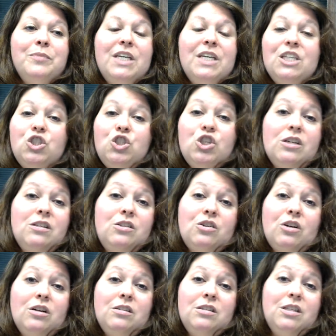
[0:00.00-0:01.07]
It
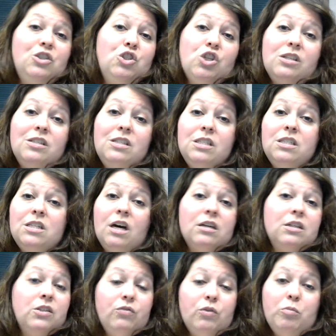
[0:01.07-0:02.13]
just
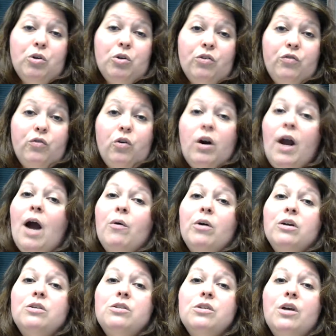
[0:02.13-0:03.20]
deducts from your 4
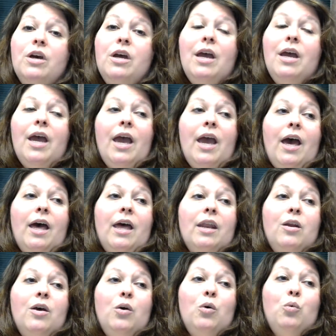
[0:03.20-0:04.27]
hours.
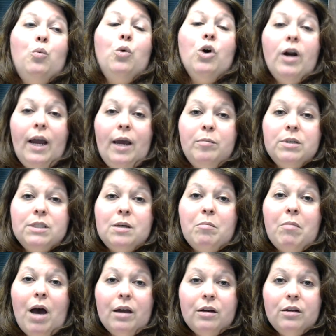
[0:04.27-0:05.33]
And we're able to
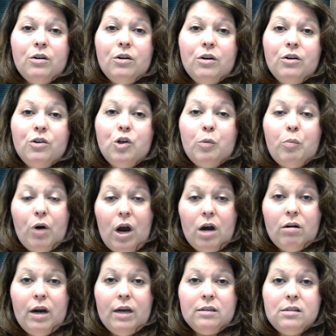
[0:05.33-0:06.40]
monitor your
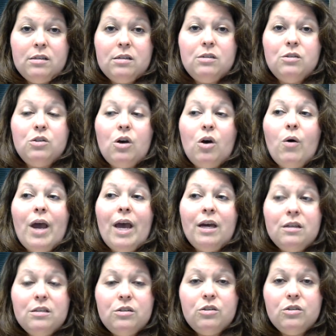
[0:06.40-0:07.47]
progress. So
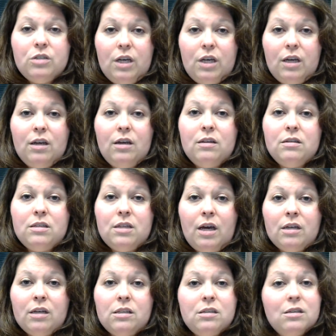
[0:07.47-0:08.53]
as you're taking the
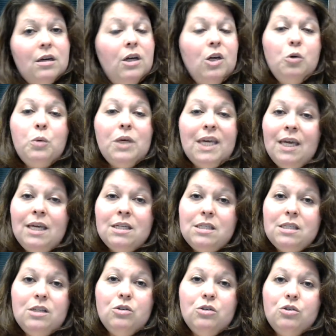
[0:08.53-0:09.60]
test, we can't
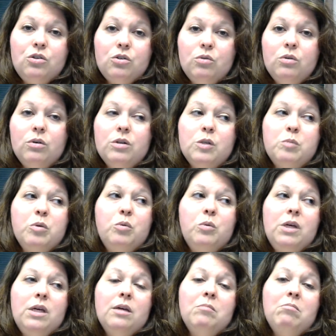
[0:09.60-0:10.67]
see your scores, but
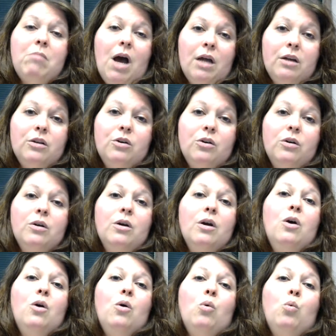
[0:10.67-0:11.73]
we can monitor
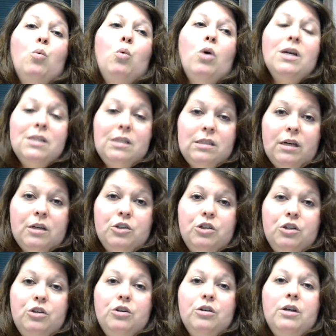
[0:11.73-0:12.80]
what
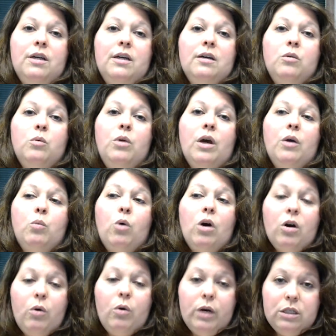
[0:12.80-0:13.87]
section you're in and
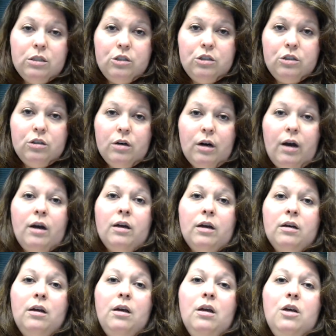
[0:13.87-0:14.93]
what question you're
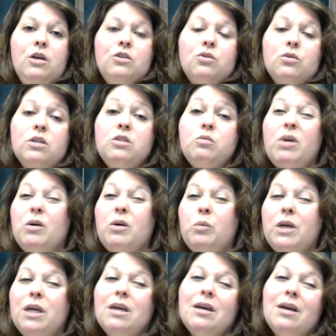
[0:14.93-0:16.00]
on. So this way
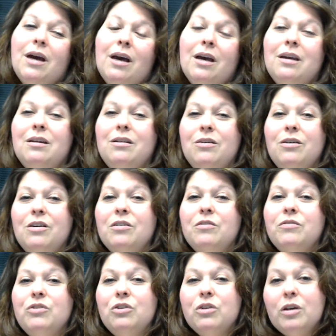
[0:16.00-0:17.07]
we can kind
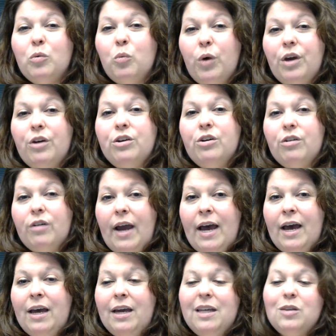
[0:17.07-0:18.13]
of look at where you're
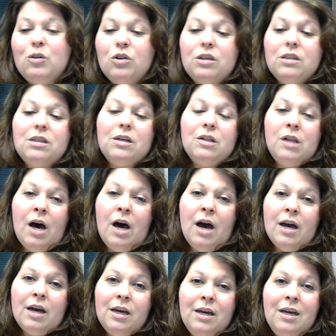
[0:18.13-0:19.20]
at and look at the
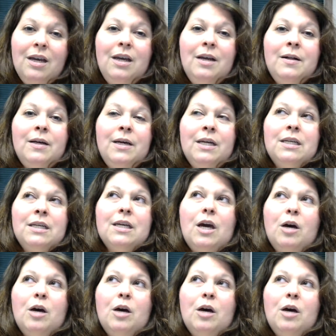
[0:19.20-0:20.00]
clock and